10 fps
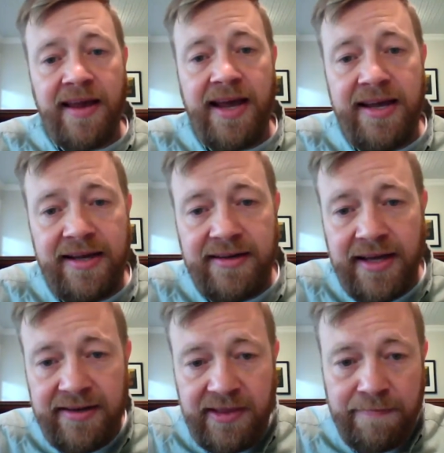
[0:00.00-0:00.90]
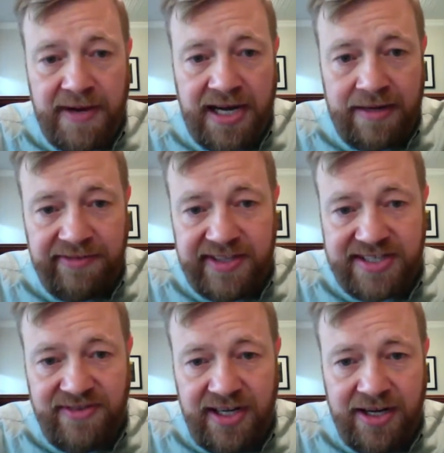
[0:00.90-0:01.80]
Hey, down at the bottom of this
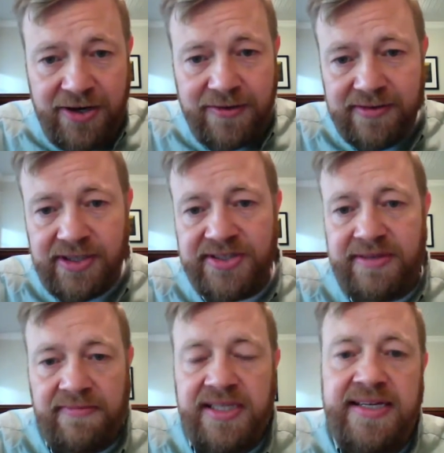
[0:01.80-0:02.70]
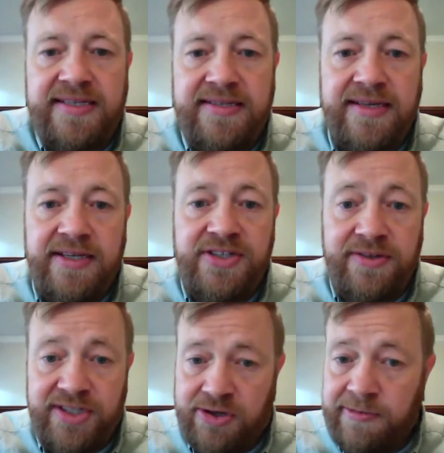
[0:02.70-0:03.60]
video, there's some links to
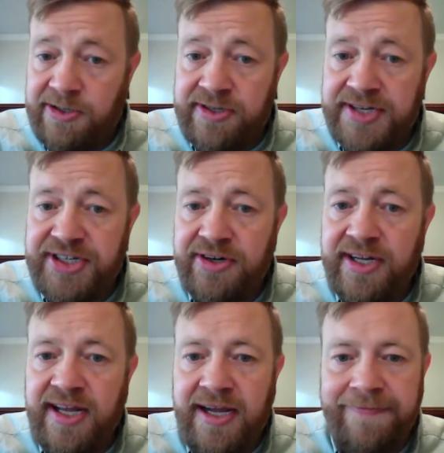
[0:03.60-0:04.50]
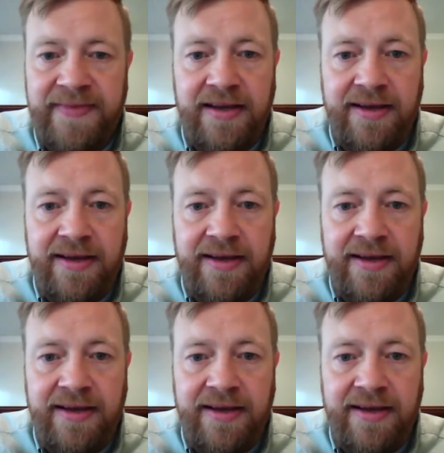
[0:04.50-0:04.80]
the scriptures that I shared today.